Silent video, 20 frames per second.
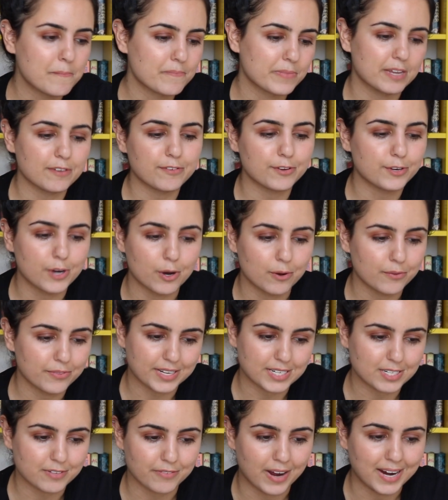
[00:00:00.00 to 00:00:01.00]
If you don't,
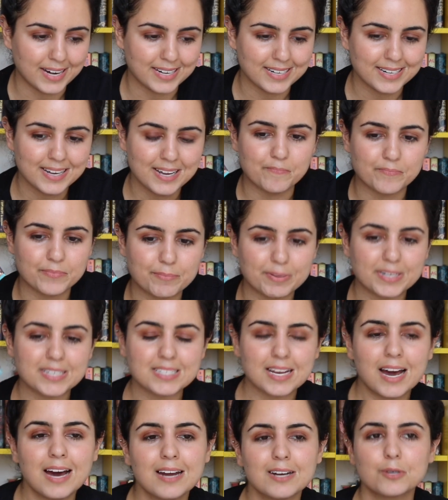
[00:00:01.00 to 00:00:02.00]
that's fine. But it's
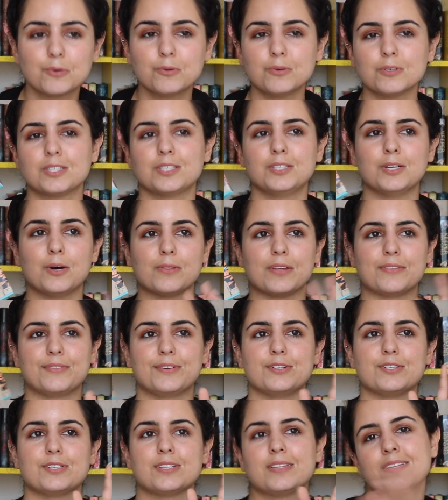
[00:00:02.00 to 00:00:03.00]
kind of cool to know that
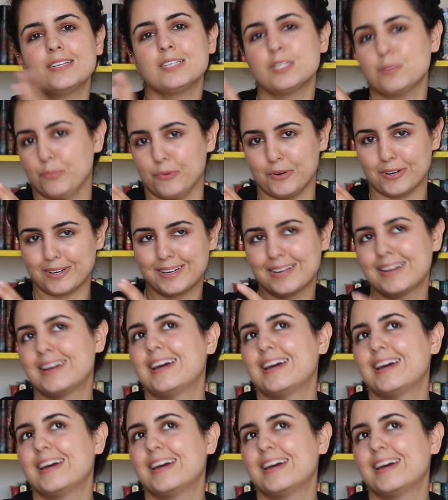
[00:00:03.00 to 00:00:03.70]
there's this book.